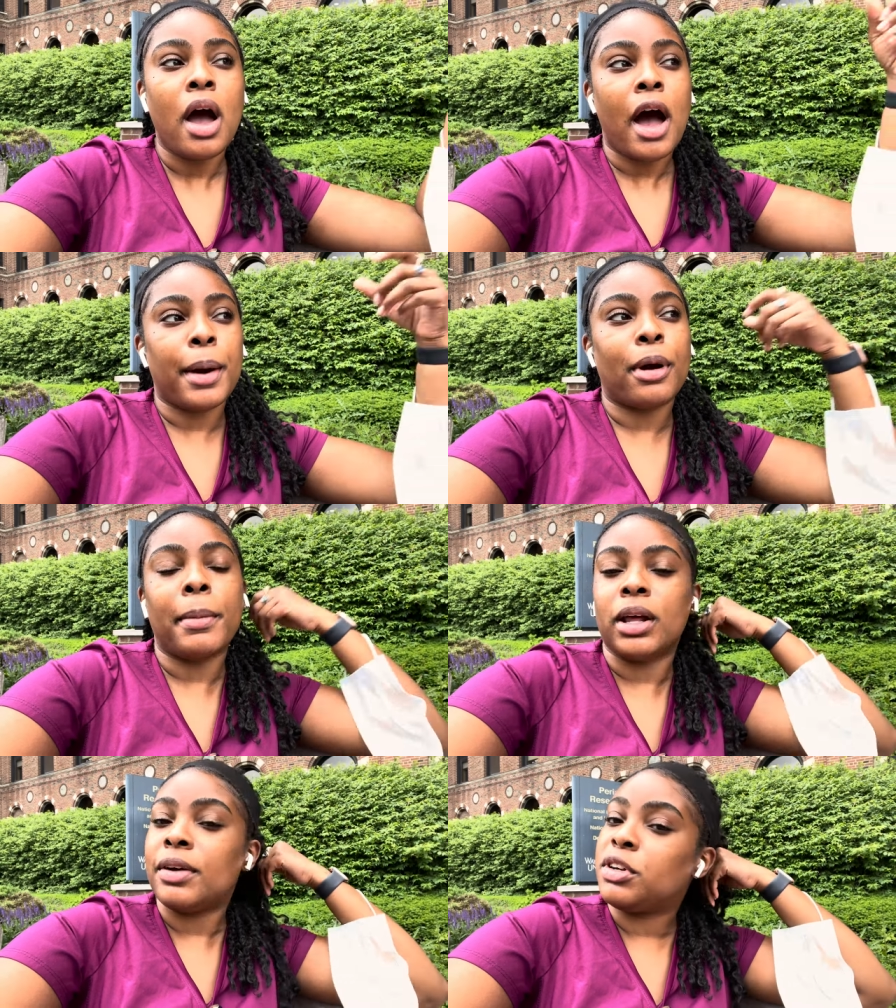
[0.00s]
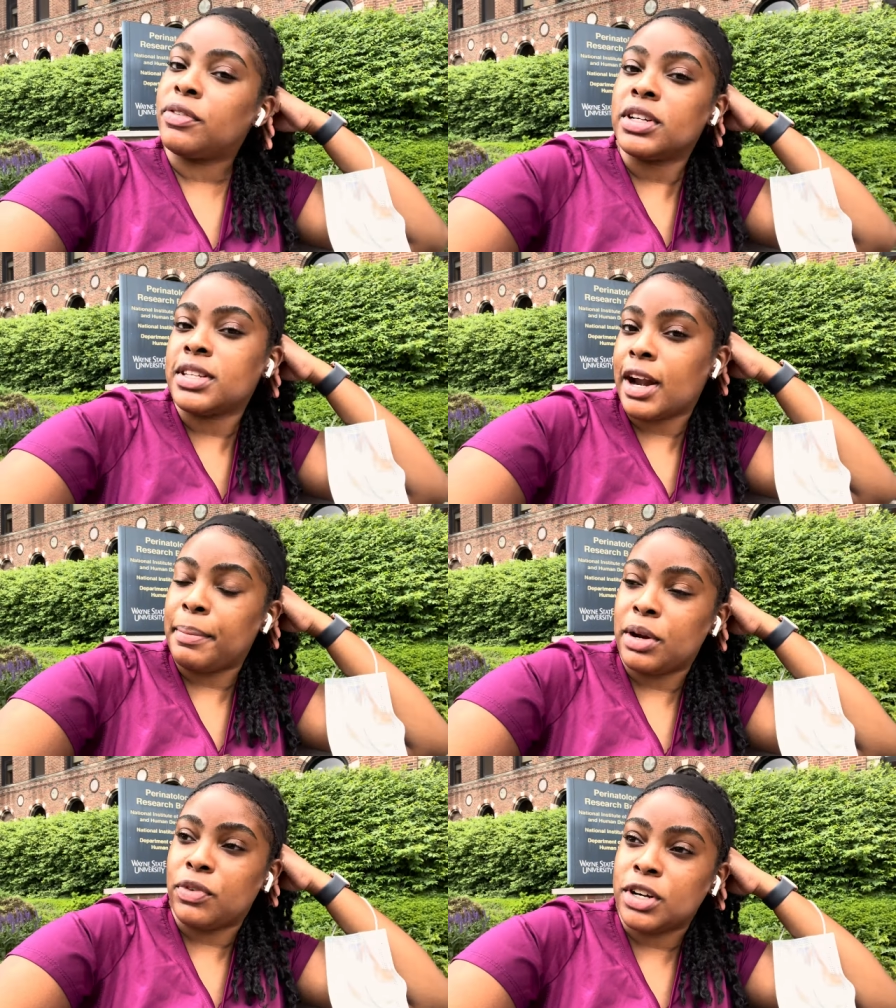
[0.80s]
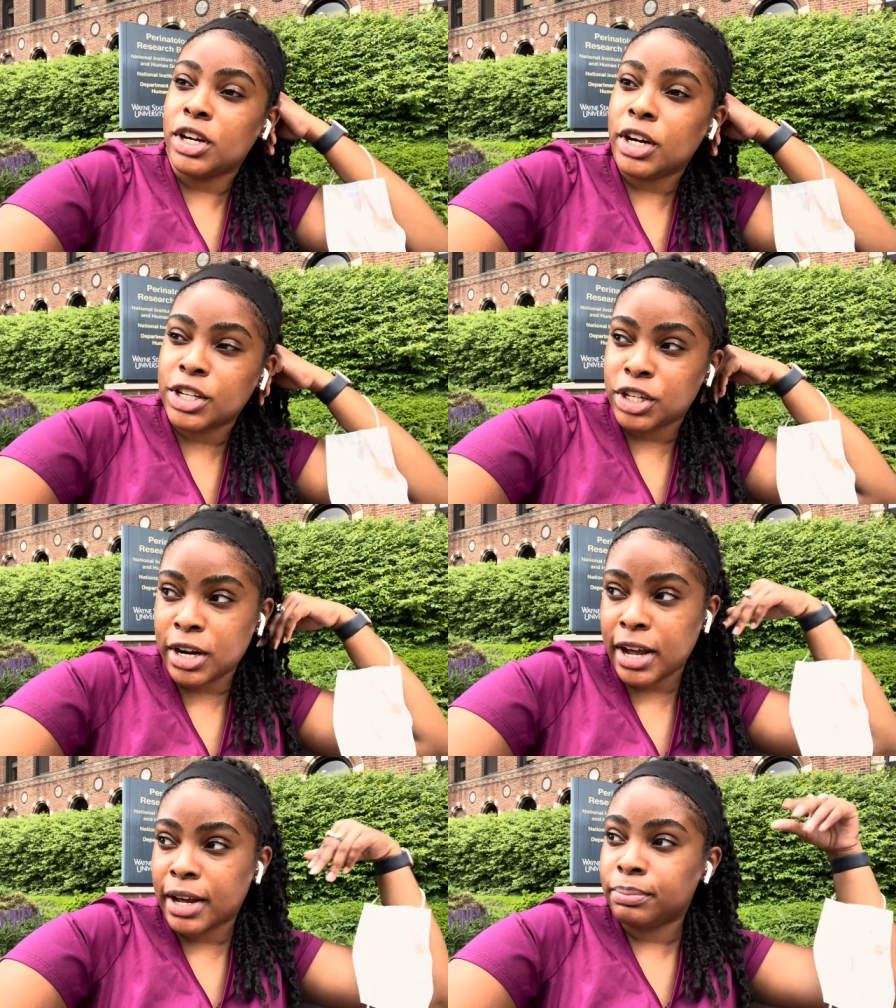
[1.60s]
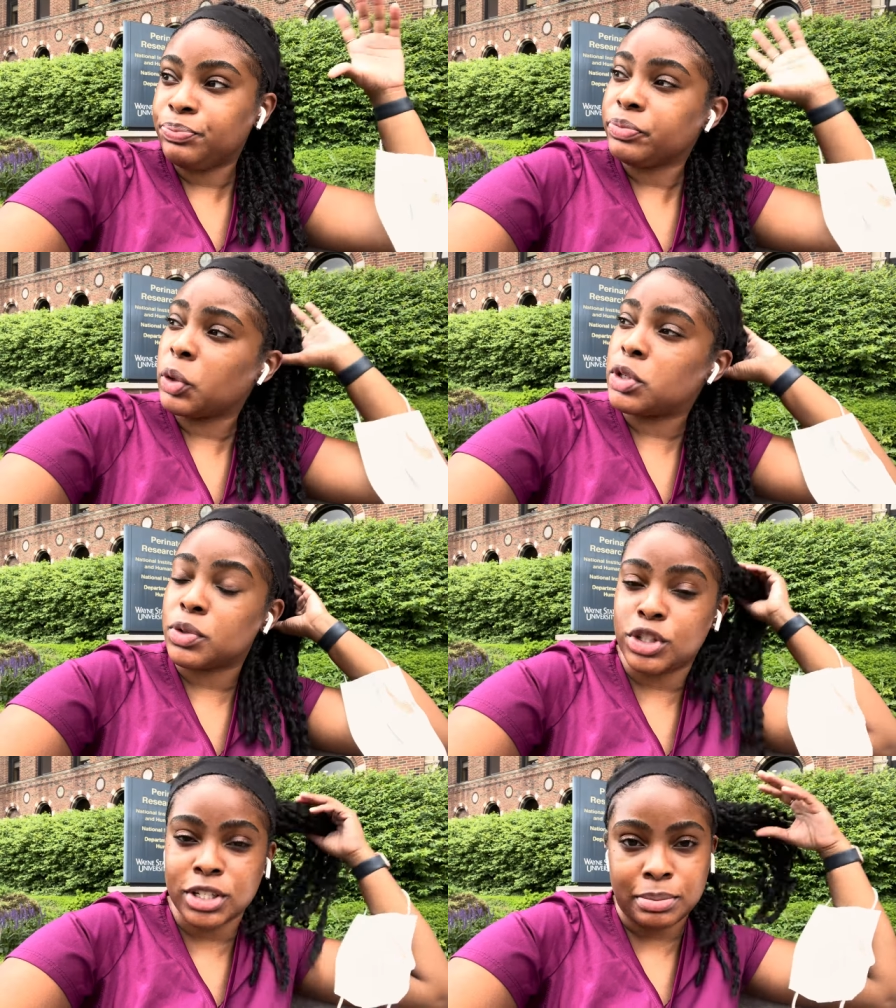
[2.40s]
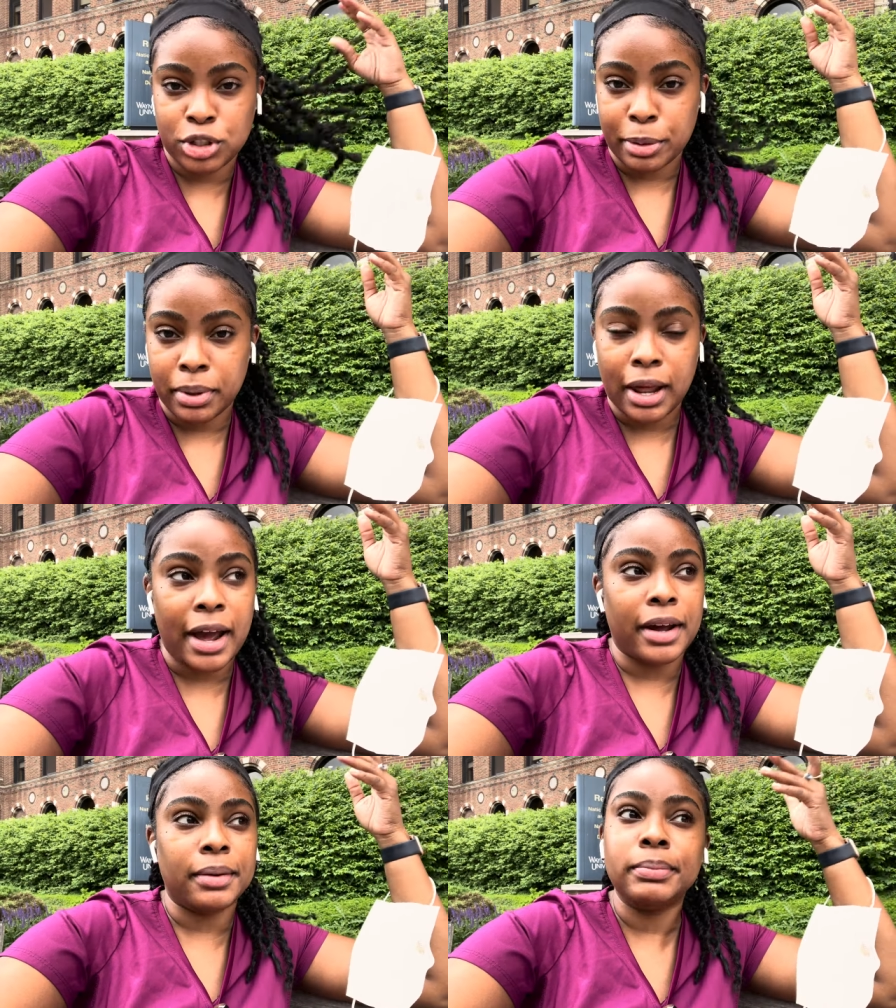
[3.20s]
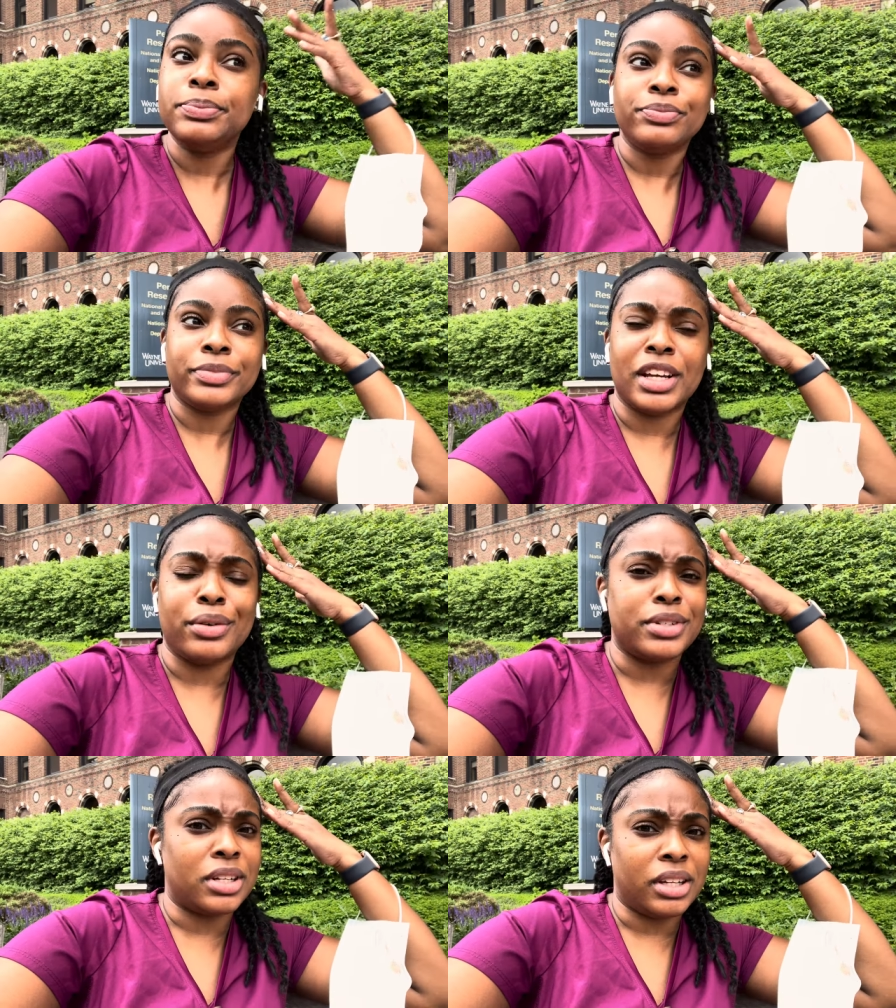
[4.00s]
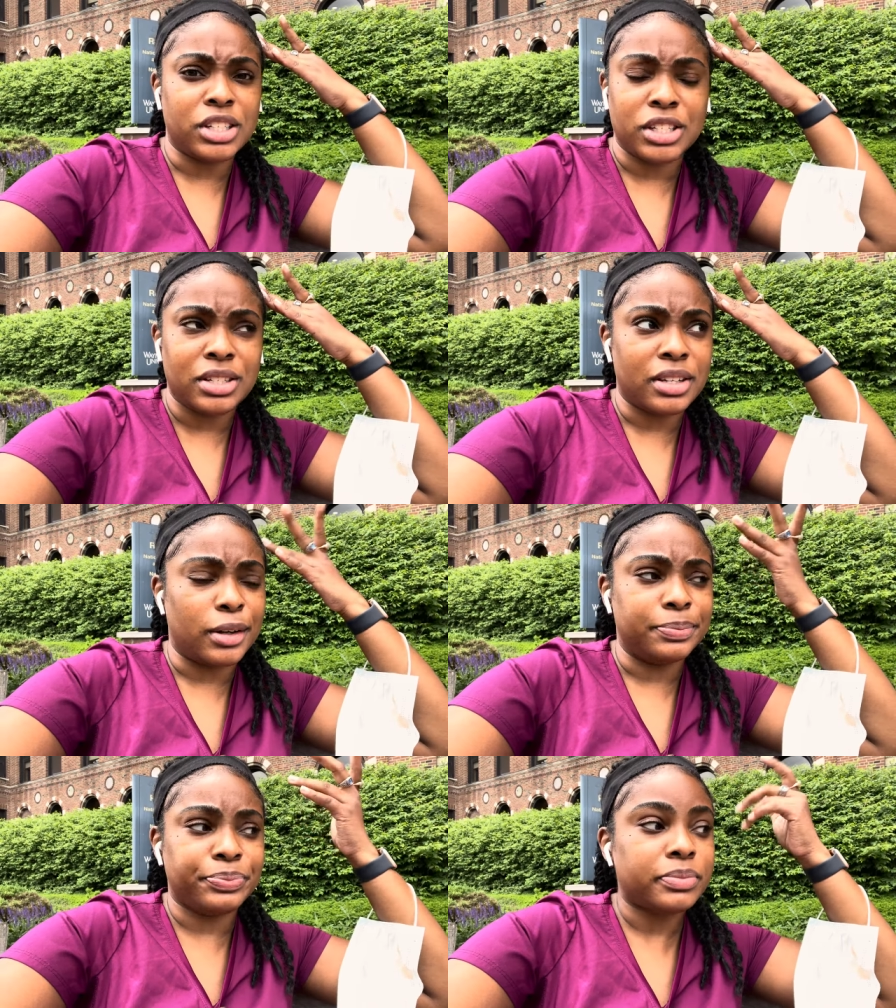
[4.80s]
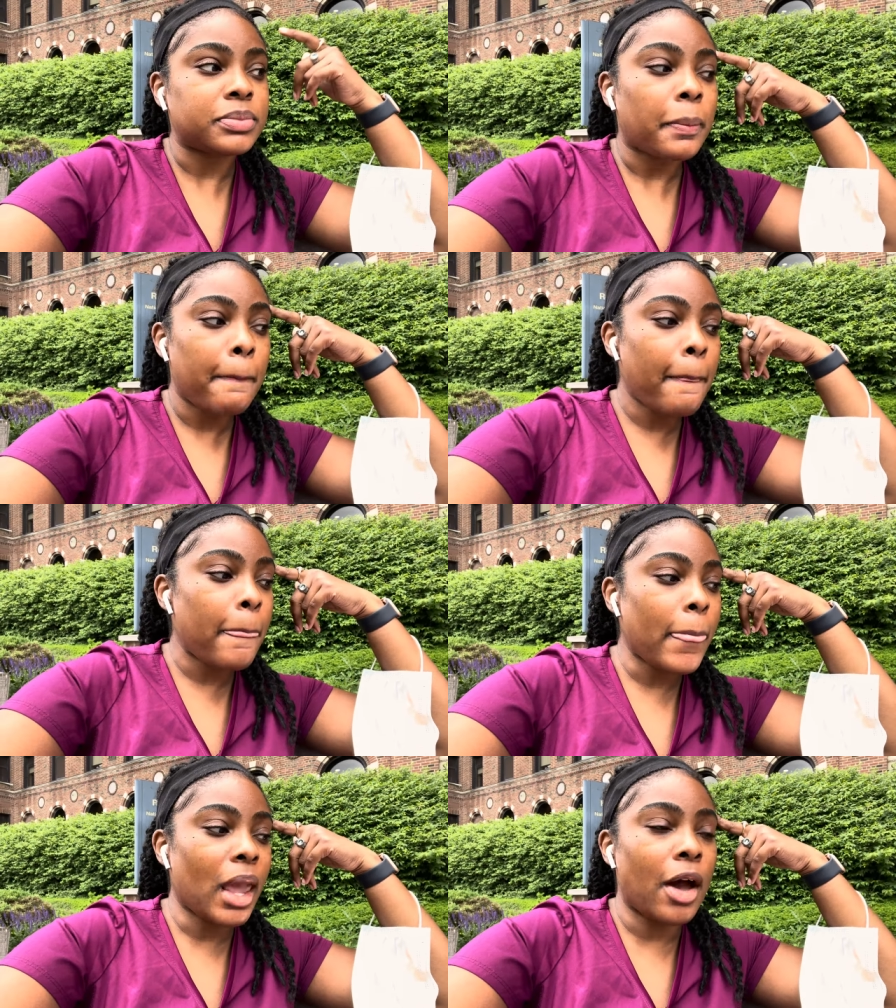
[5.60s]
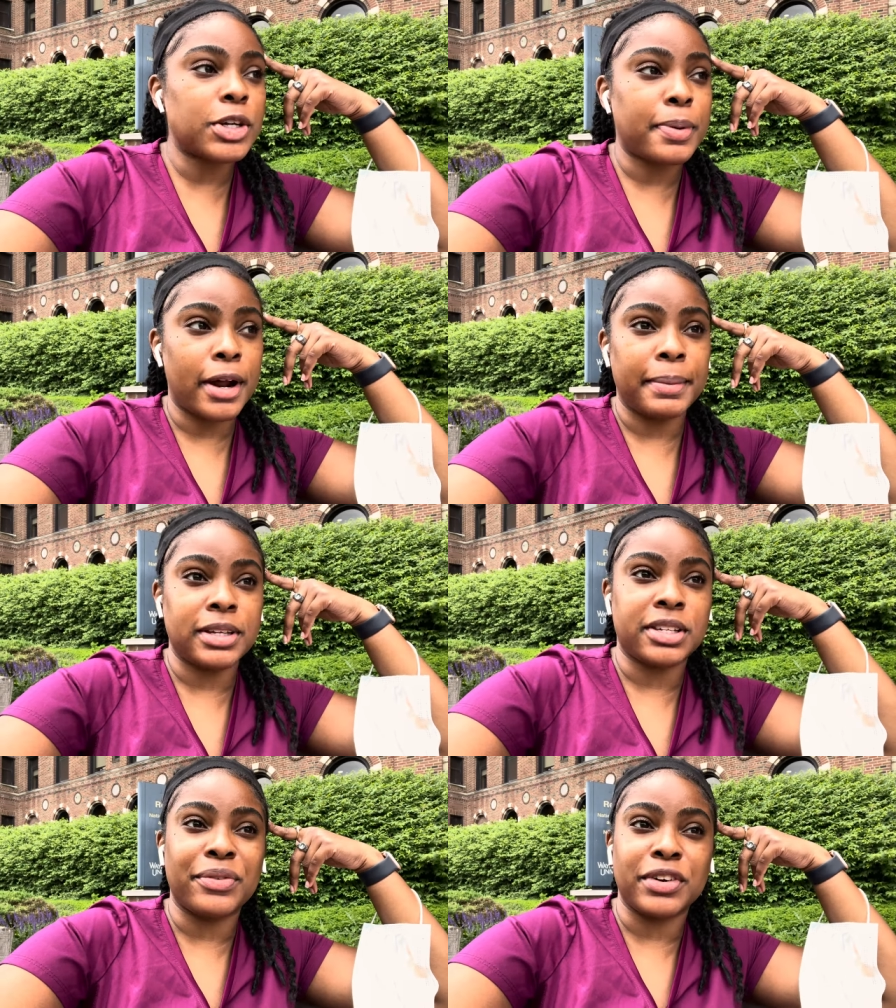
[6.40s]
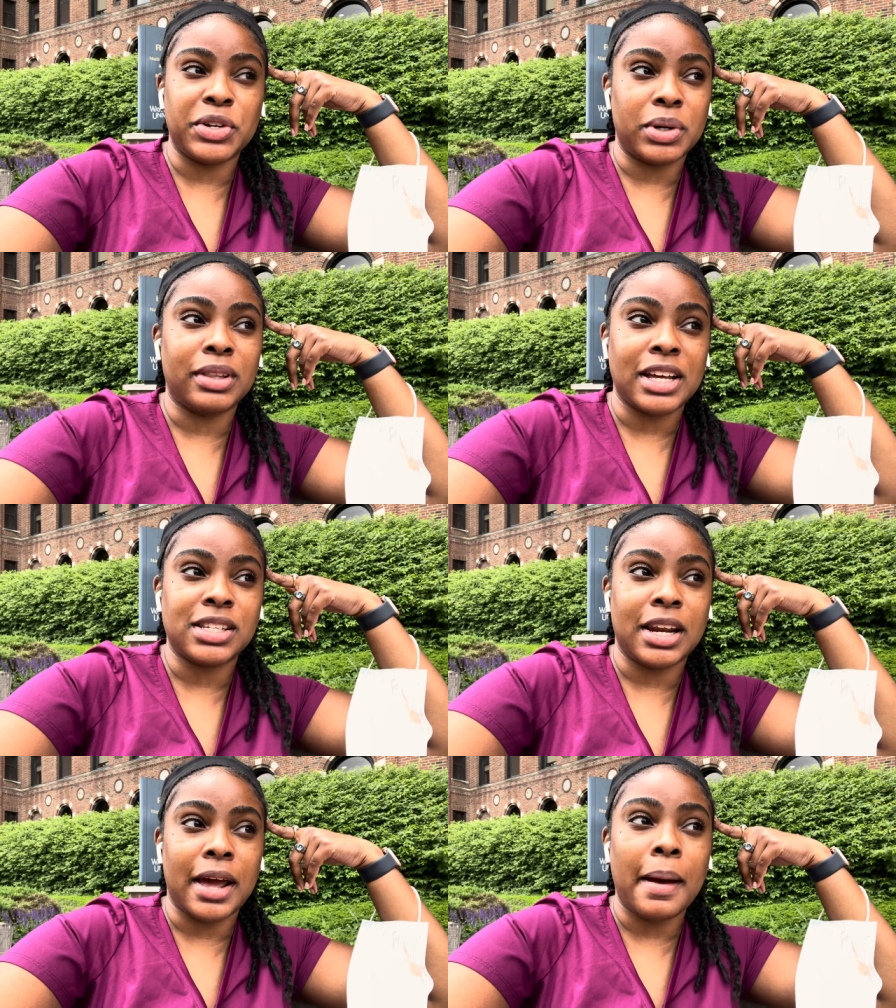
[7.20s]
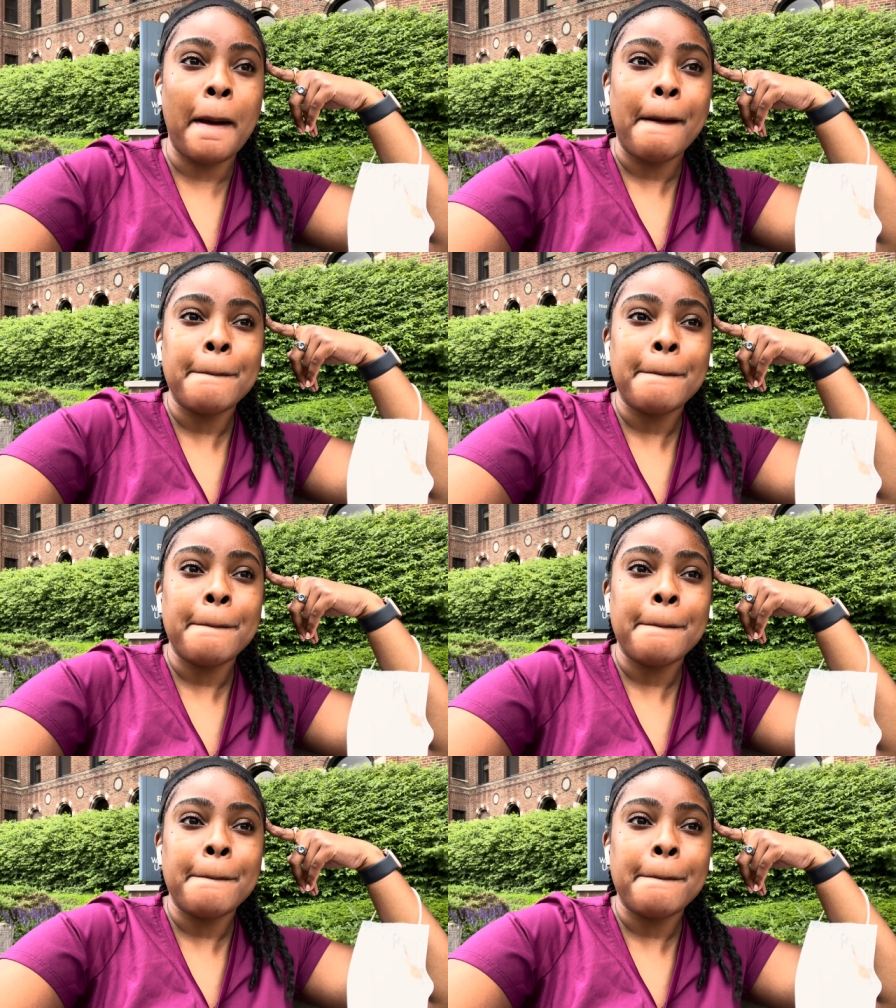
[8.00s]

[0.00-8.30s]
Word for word: I brought my leftovers that I made for dinner yesterday which was just some jambalaya, and it was delicious. So I was proud of myself for doing that today.